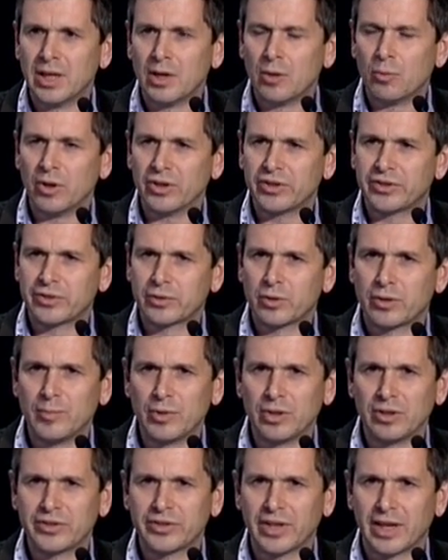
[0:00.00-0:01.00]
what
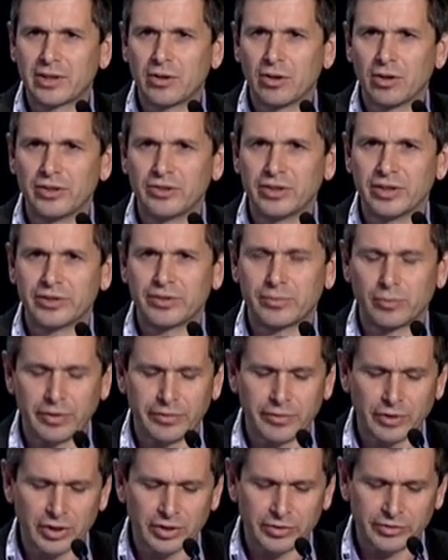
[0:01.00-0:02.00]
criminal psychologists
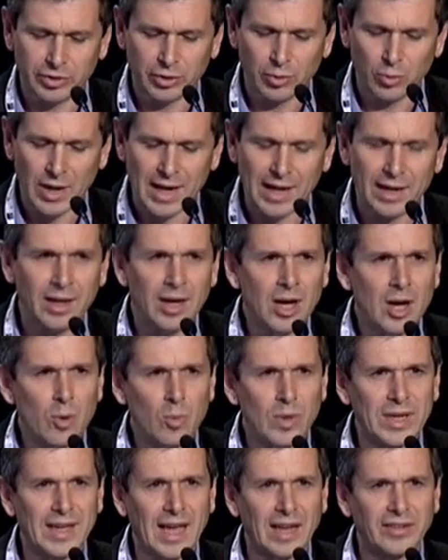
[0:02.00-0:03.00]
refer to when
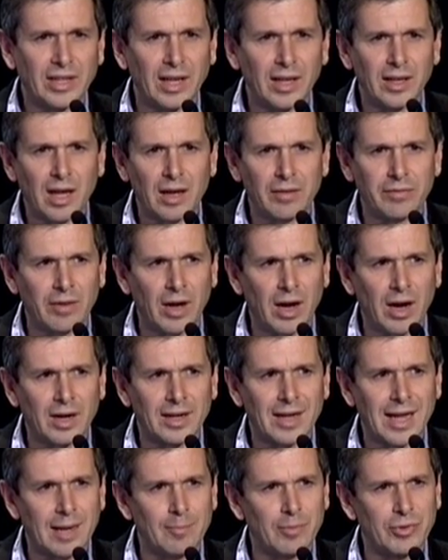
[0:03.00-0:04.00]
we get to love our
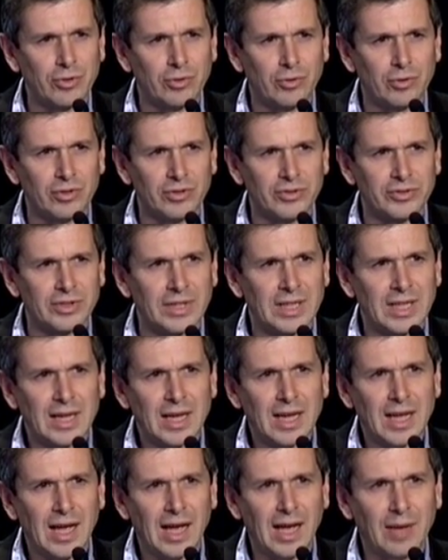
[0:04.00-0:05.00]
captors
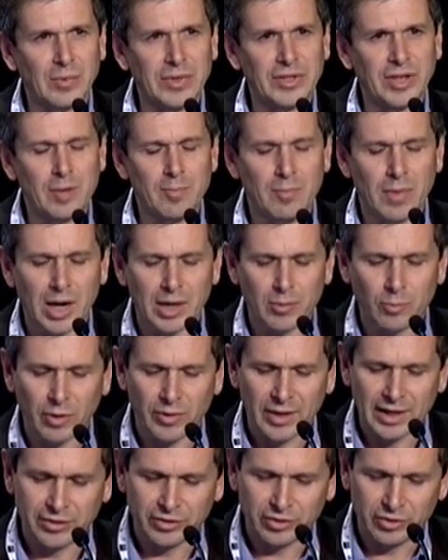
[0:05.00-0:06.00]
and we don't mind what
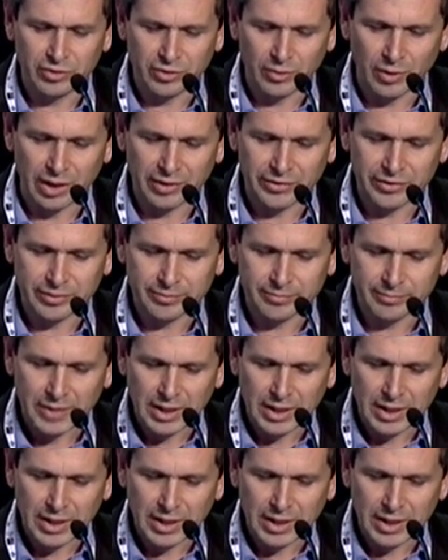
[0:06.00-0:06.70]
they do to us?